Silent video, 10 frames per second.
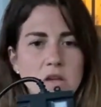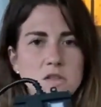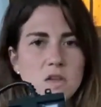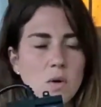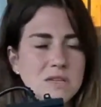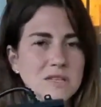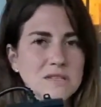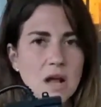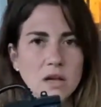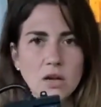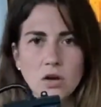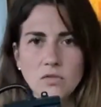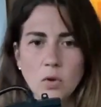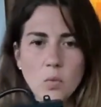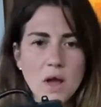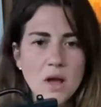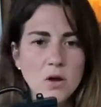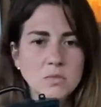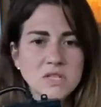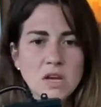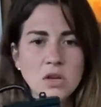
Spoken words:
so it does not get overwhelmed.